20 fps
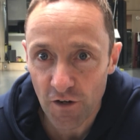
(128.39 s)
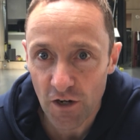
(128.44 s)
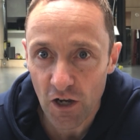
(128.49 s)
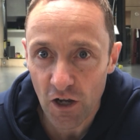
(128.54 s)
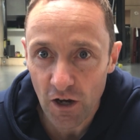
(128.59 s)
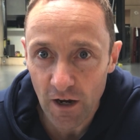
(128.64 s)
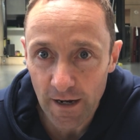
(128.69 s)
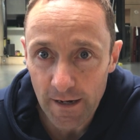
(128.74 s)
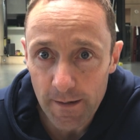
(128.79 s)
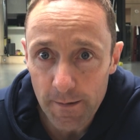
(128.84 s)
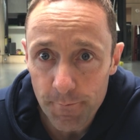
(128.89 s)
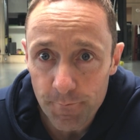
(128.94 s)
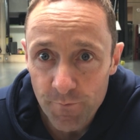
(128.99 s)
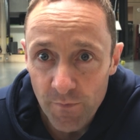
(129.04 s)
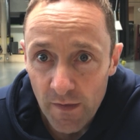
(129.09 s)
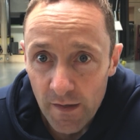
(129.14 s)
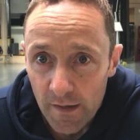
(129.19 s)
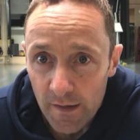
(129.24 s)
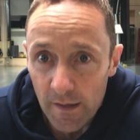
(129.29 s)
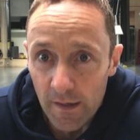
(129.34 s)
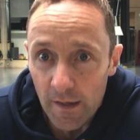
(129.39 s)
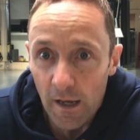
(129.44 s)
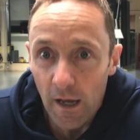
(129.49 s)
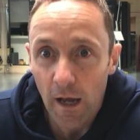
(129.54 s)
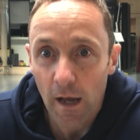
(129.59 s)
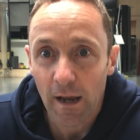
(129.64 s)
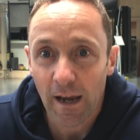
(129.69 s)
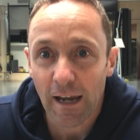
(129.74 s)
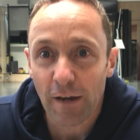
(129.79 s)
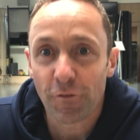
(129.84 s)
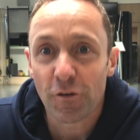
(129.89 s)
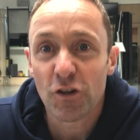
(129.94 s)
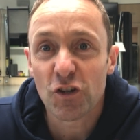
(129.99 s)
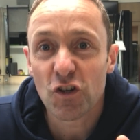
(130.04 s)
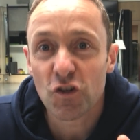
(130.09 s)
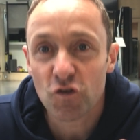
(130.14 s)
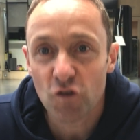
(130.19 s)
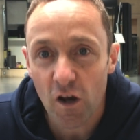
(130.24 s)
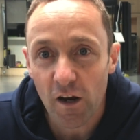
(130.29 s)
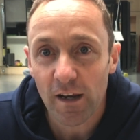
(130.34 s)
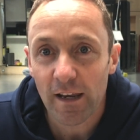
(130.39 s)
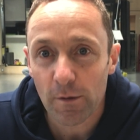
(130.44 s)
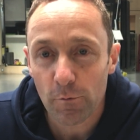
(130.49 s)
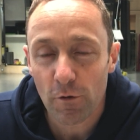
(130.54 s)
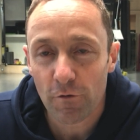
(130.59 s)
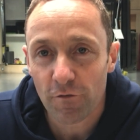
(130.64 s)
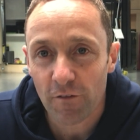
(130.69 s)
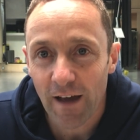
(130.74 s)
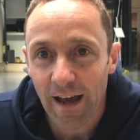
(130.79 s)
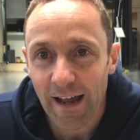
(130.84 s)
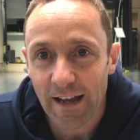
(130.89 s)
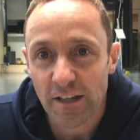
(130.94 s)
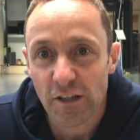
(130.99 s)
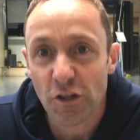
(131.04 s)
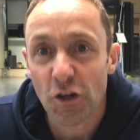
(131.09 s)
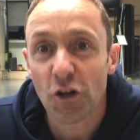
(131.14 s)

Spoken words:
the line. If you're struggling with that,